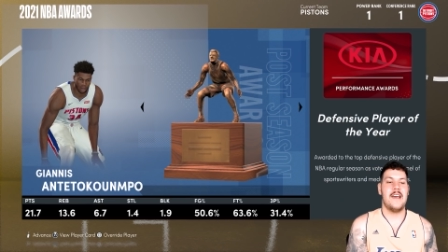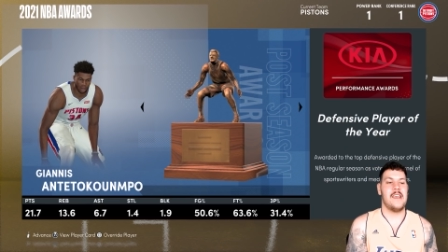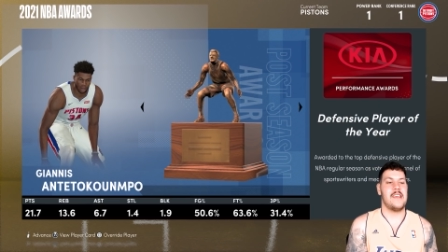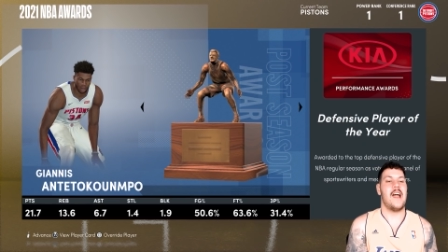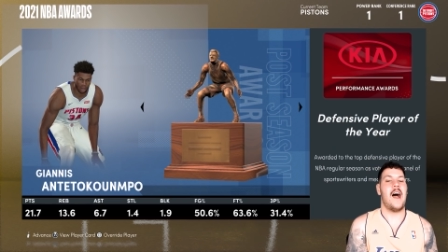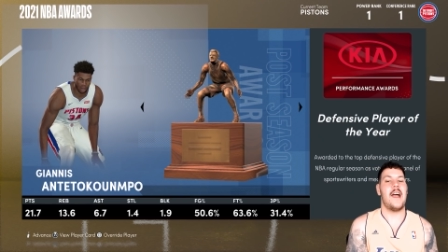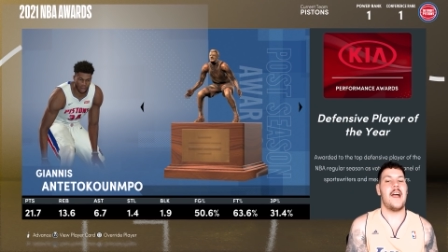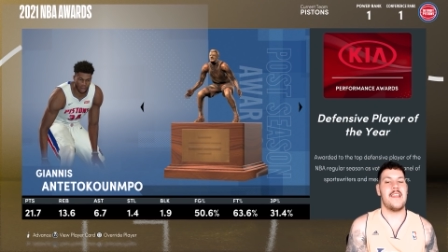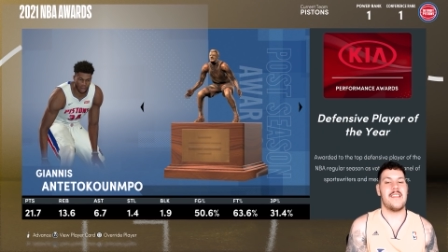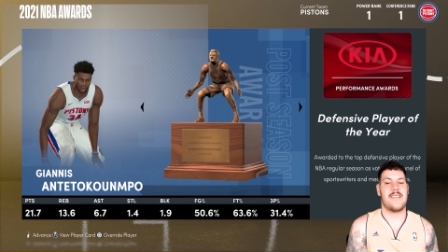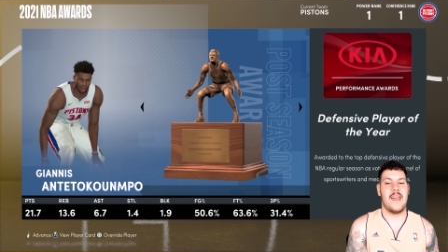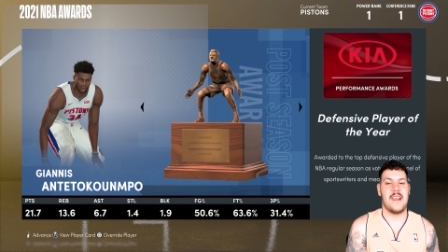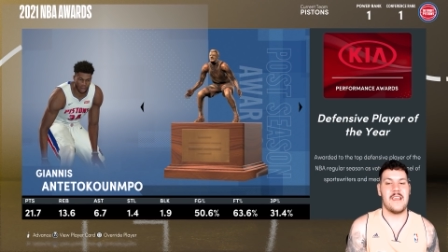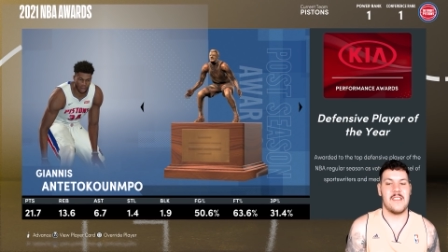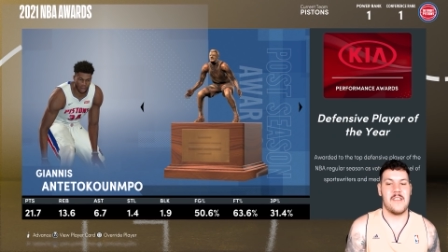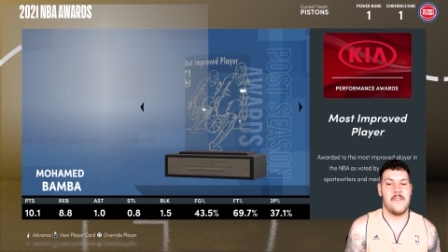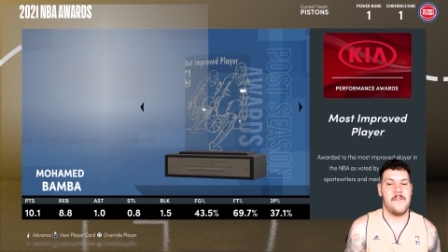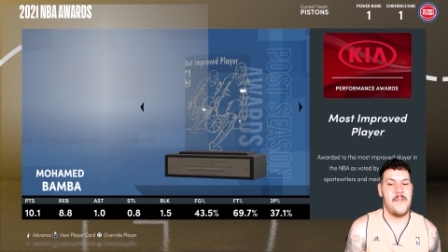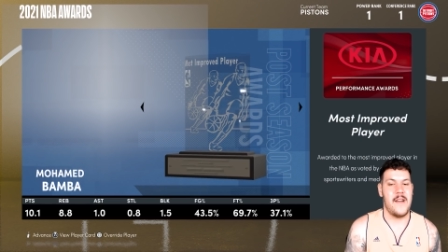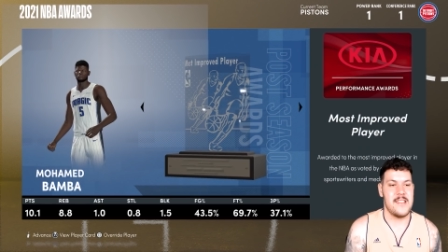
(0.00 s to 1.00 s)
Giannis getting
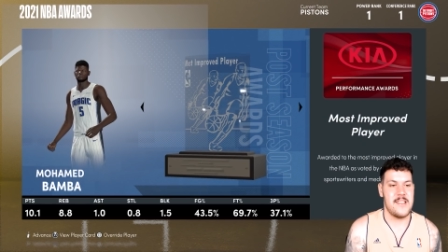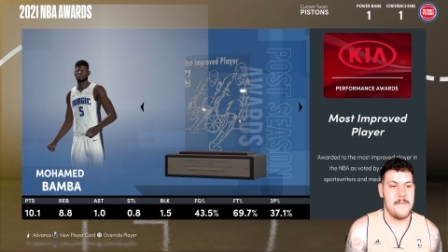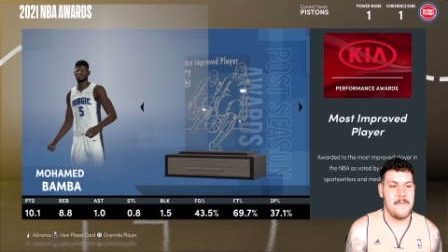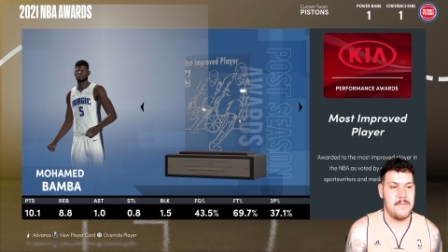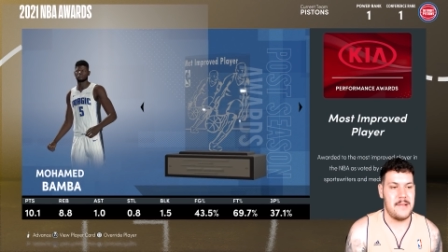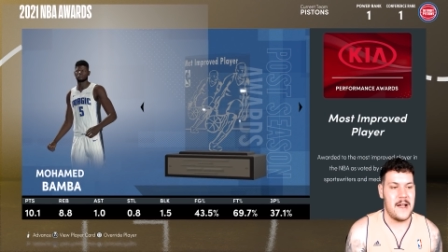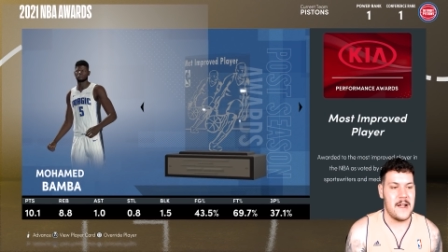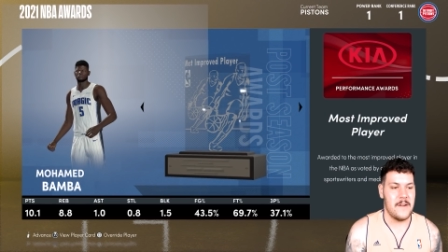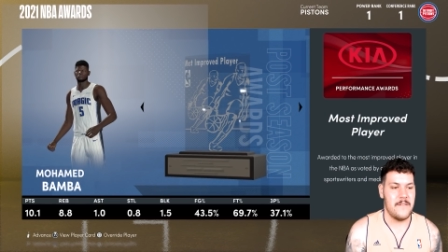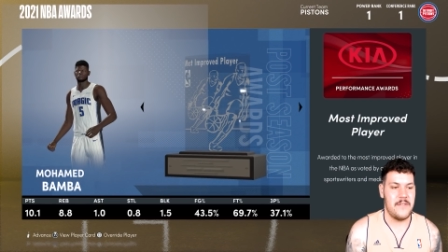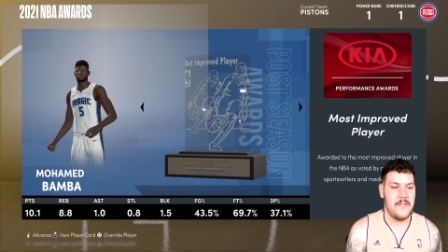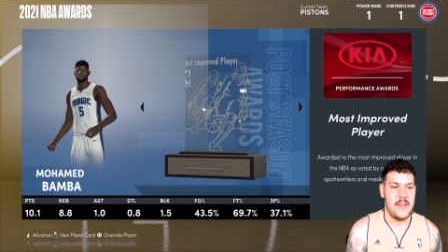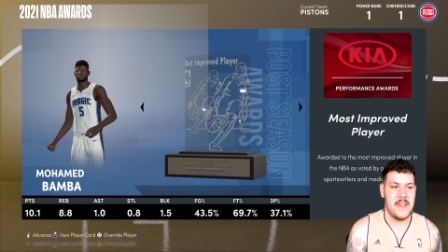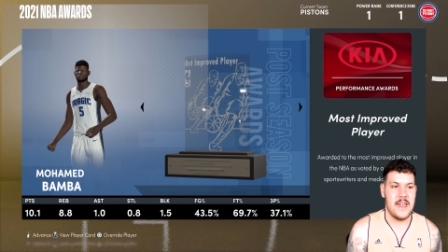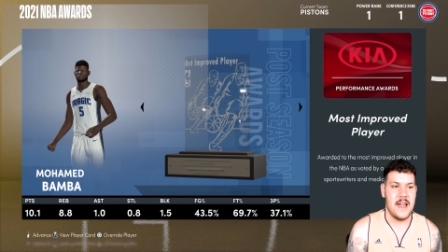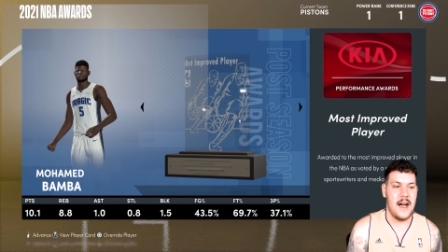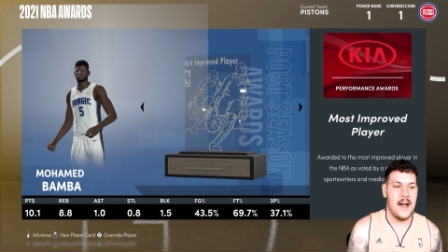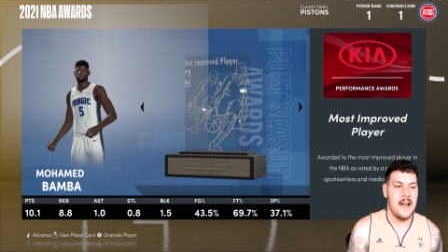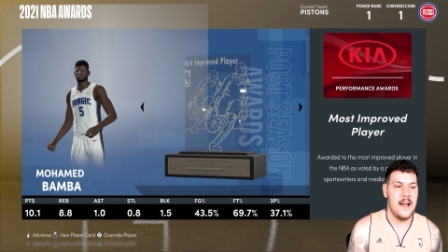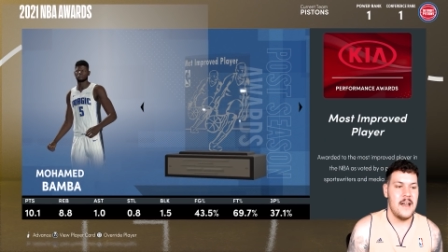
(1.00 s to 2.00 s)
Defensive Player of the
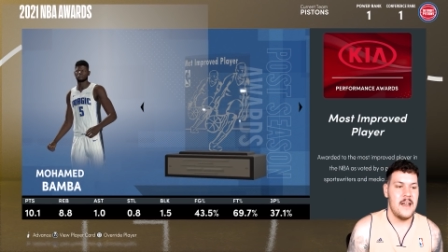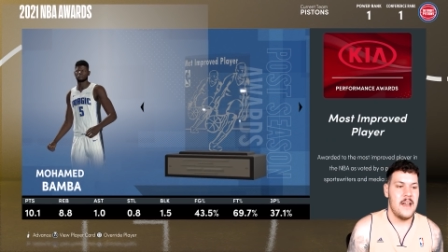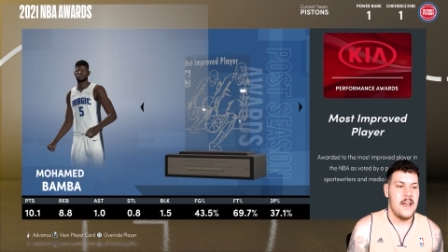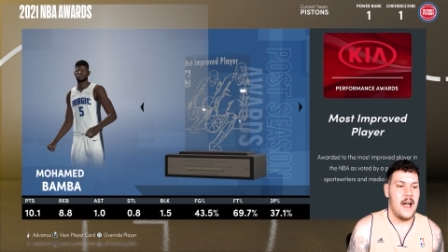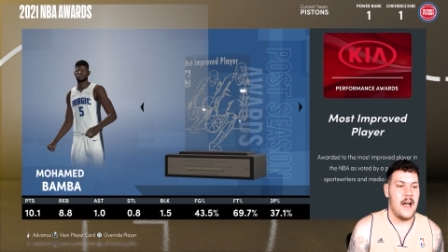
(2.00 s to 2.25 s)
Year,